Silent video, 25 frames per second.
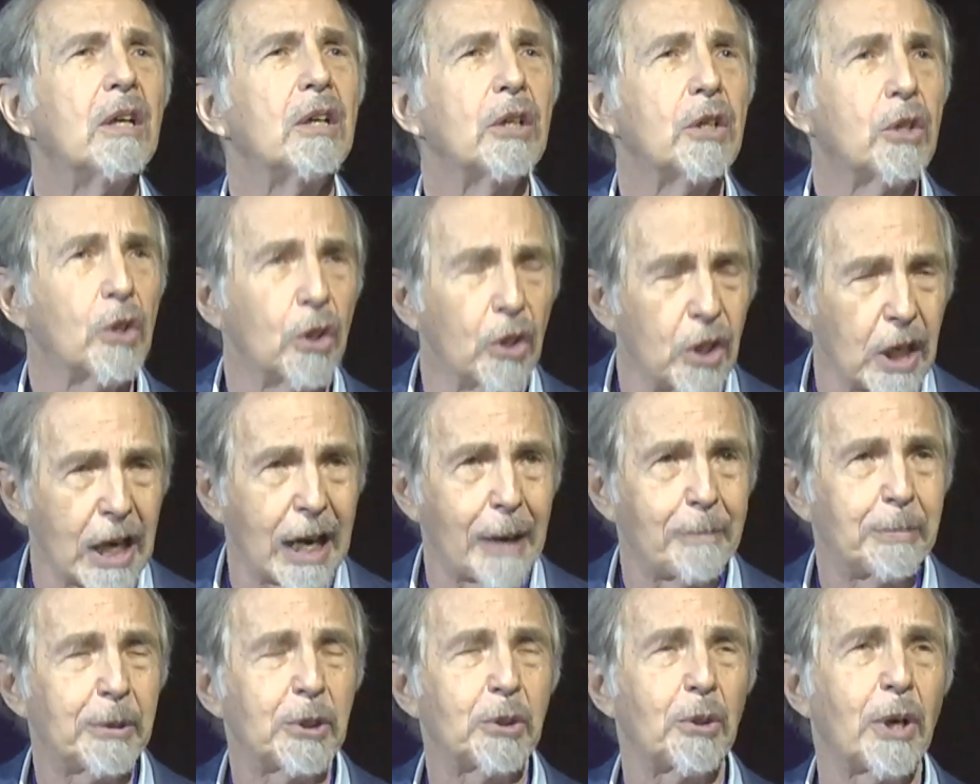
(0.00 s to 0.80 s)
good
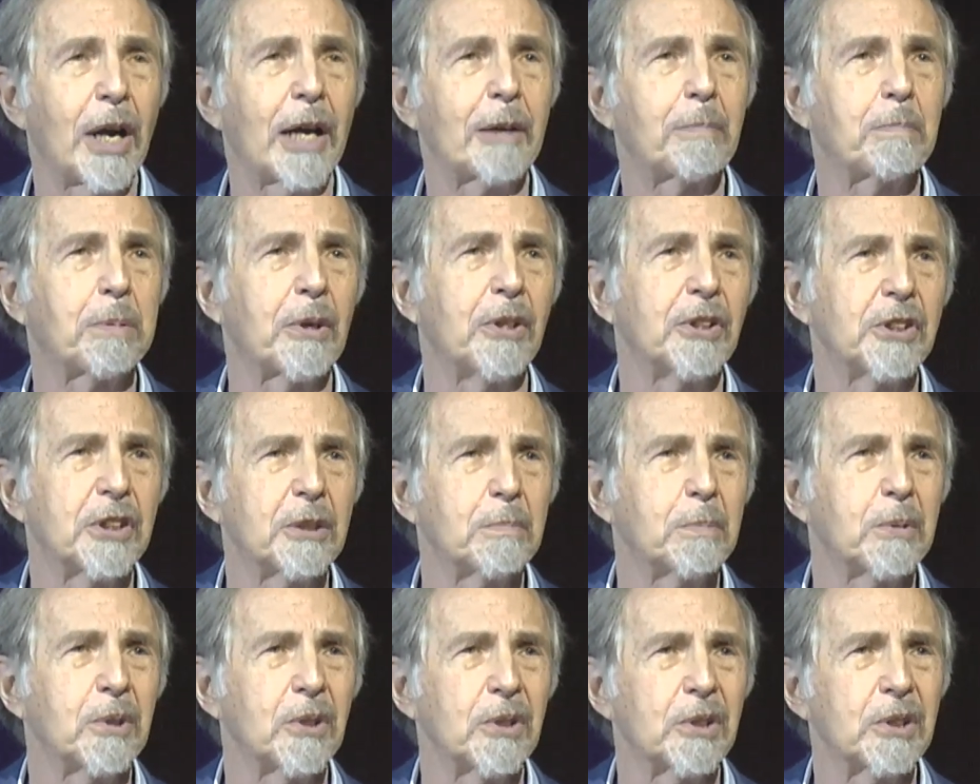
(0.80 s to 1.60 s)
abstract
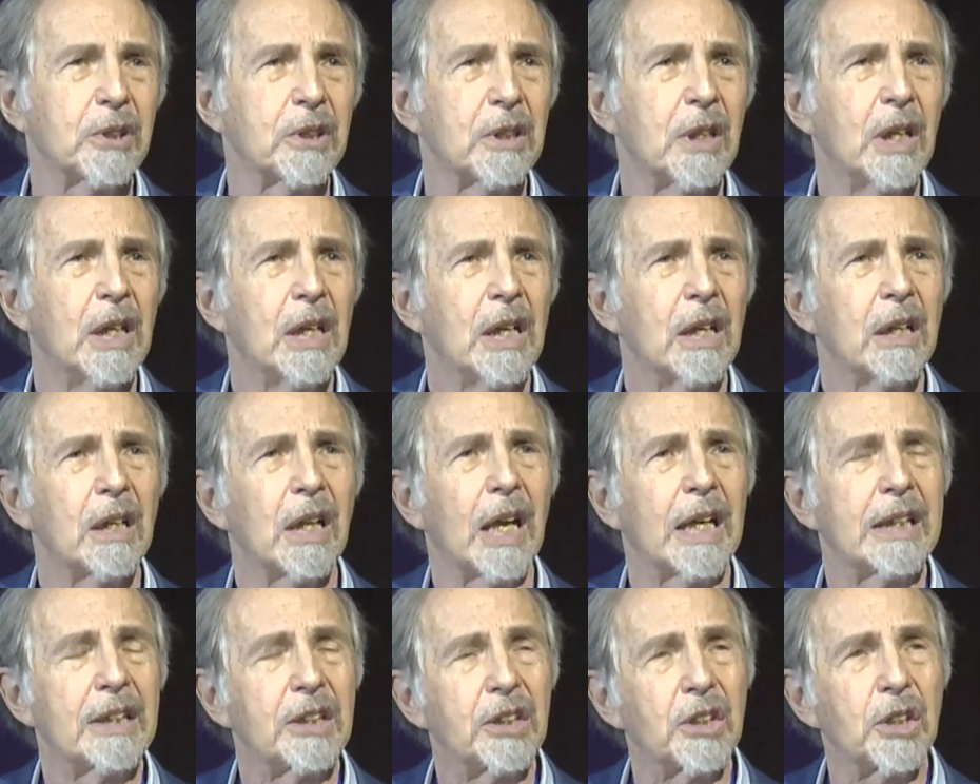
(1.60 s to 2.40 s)
principles
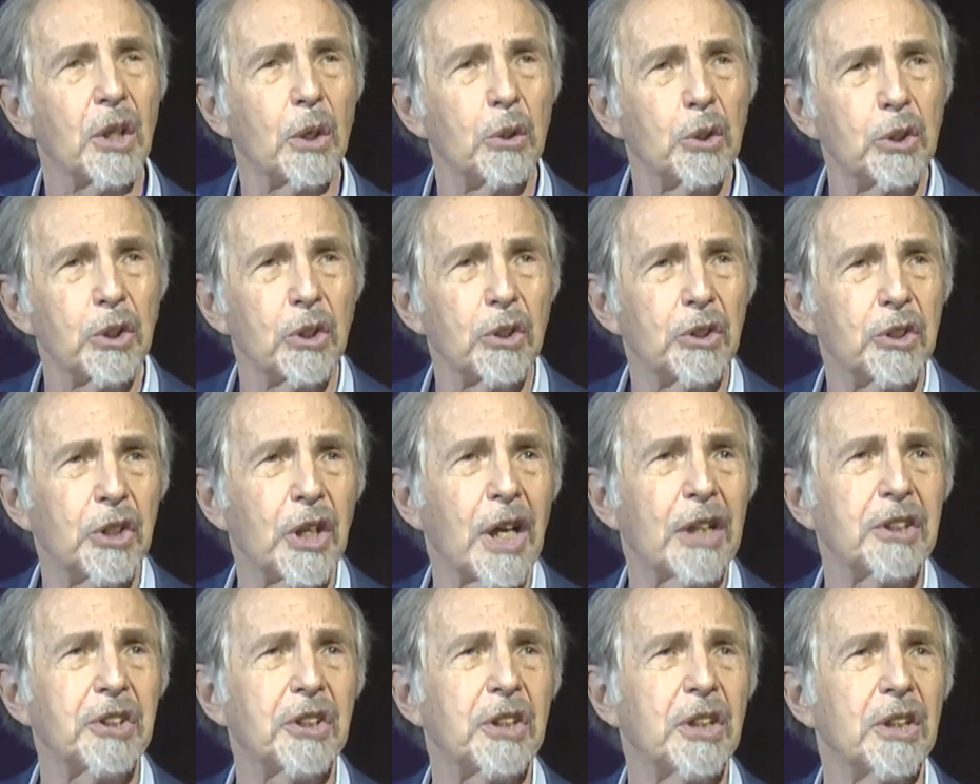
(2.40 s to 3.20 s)
like social
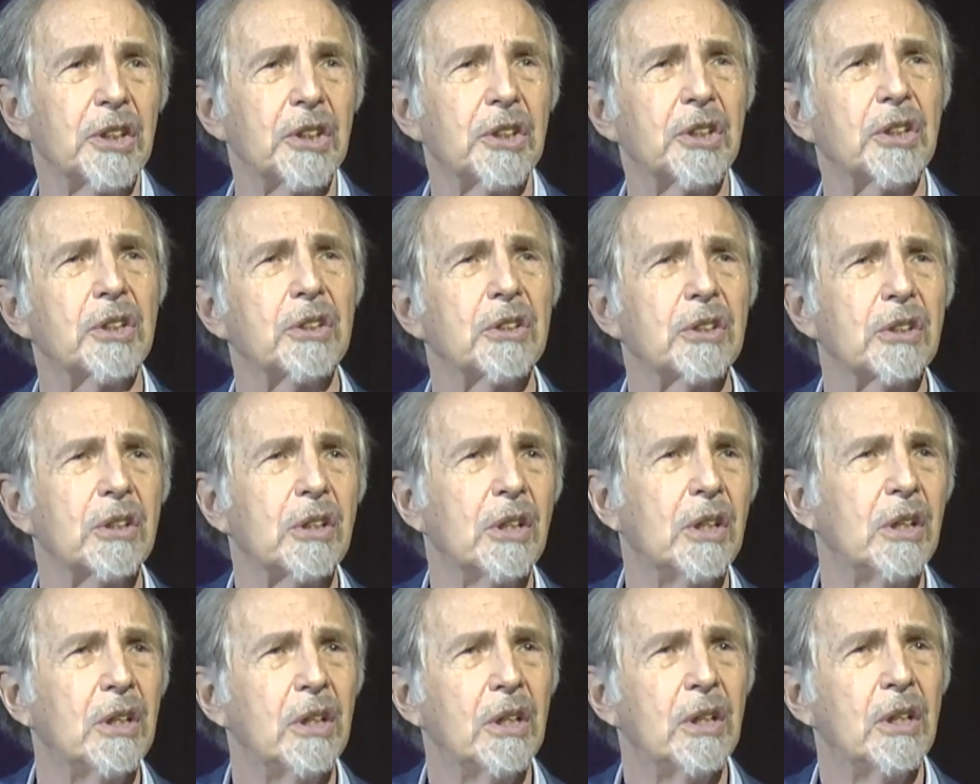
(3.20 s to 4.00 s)
justice,
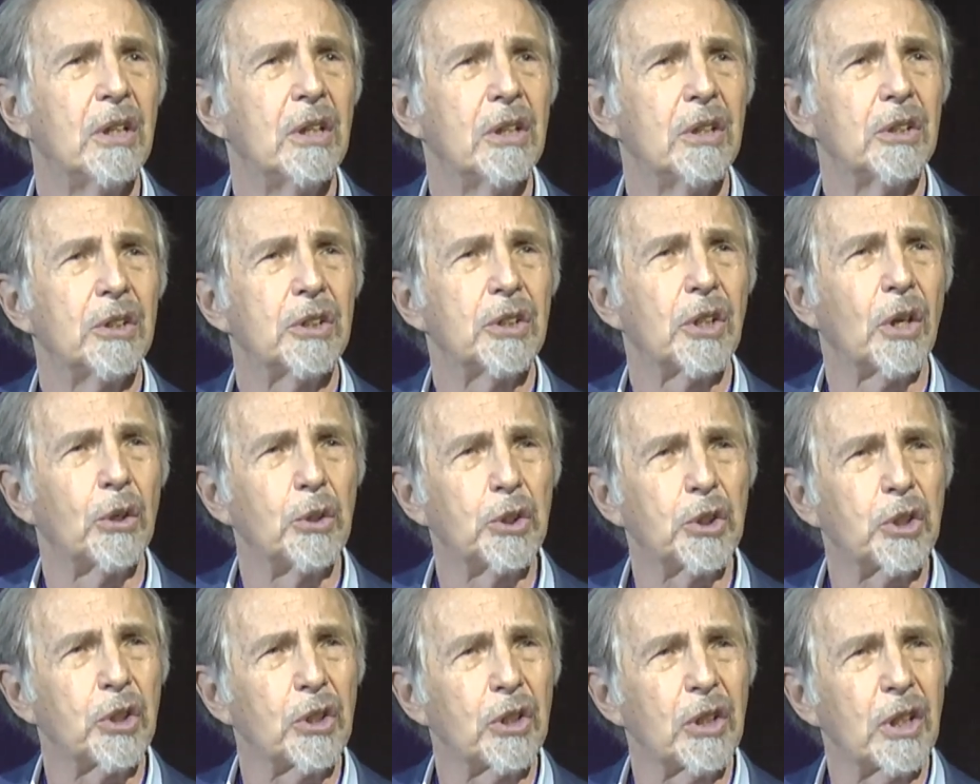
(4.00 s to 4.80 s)

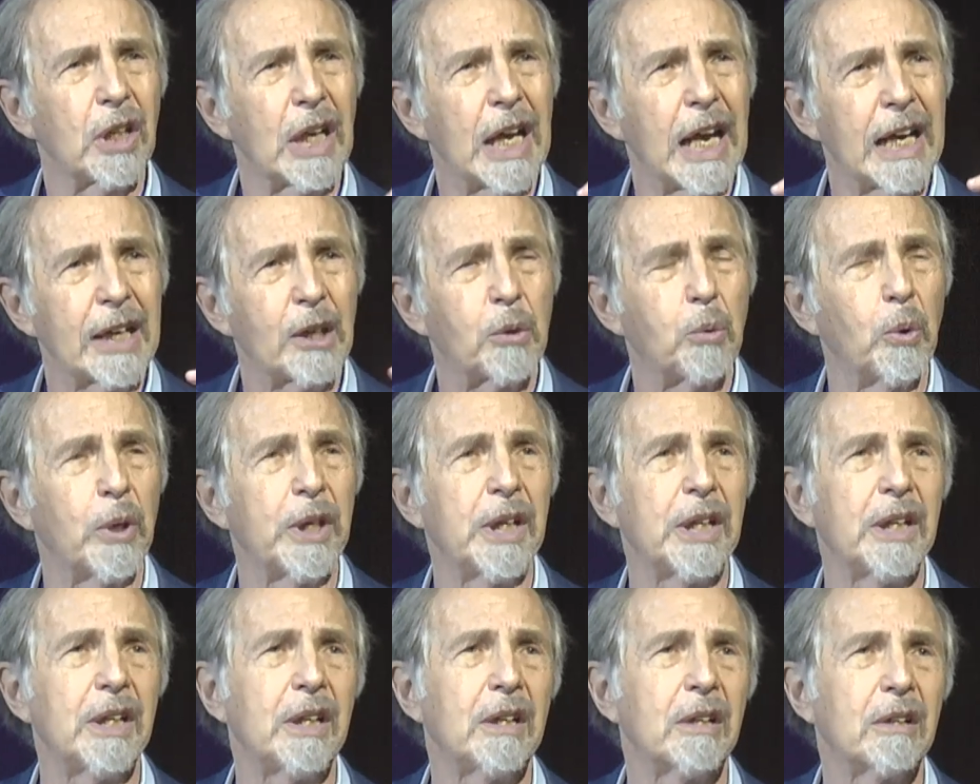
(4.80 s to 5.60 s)
social
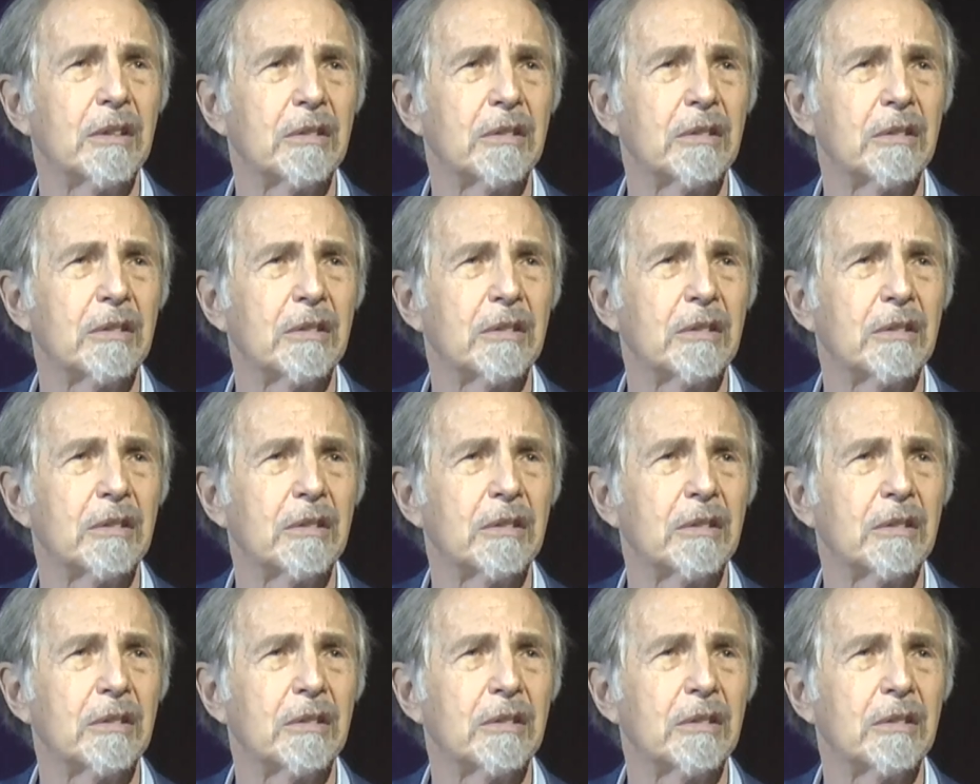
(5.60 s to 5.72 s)
equity,